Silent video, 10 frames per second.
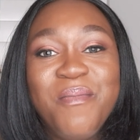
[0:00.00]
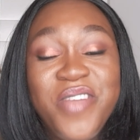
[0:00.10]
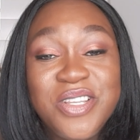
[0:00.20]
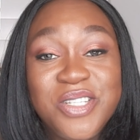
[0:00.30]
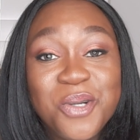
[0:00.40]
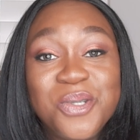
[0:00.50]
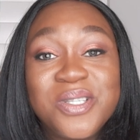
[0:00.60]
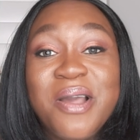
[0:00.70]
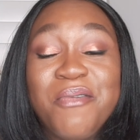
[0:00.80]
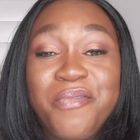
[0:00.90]

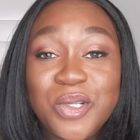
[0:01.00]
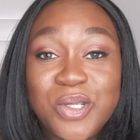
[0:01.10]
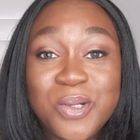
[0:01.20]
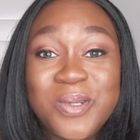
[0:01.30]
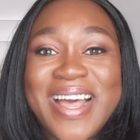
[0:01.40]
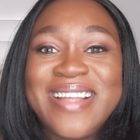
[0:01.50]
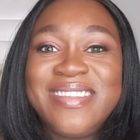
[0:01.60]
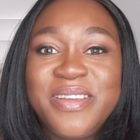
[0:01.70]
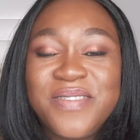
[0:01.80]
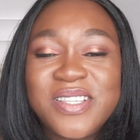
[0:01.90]
videos, photos and
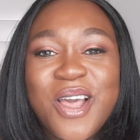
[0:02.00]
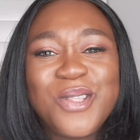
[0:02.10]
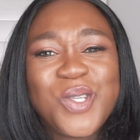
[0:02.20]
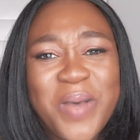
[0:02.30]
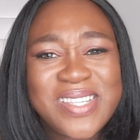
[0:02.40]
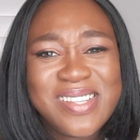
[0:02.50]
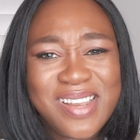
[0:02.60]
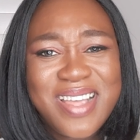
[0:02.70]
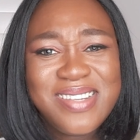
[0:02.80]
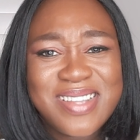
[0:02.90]
GIFs to
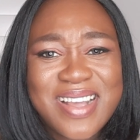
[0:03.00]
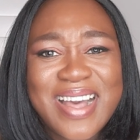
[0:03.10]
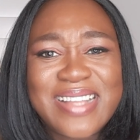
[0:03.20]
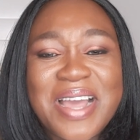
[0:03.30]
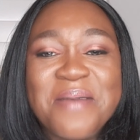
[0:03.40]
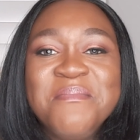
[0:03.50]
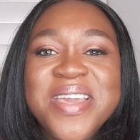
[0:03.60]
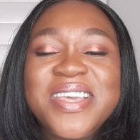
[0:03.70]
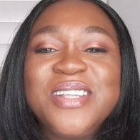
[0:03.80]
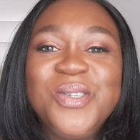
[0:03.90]
personalize the card and
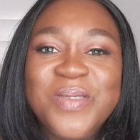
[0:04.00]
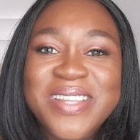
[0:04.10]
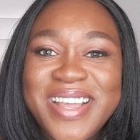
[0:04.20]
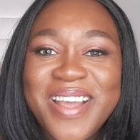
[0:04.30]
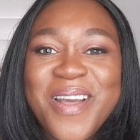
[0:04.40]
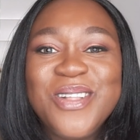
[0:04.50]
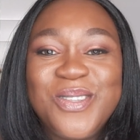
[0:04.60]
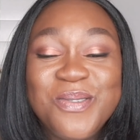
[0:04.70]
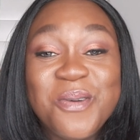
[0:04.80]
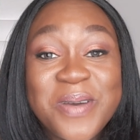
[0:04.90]
make it unique
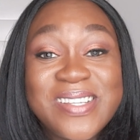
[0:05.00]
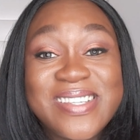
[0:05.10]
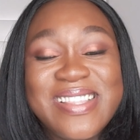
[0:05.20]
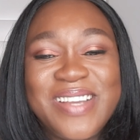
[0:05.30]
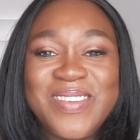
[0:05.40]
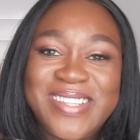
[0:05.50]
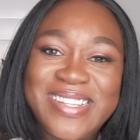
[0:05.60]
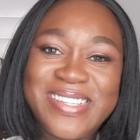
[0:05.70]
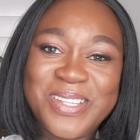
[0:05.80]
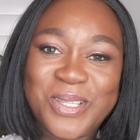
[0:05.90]
to the person that you're
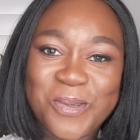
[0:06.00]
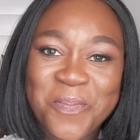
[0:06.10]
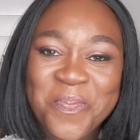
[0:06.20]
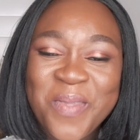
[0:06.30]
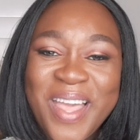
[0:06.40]
sending it to.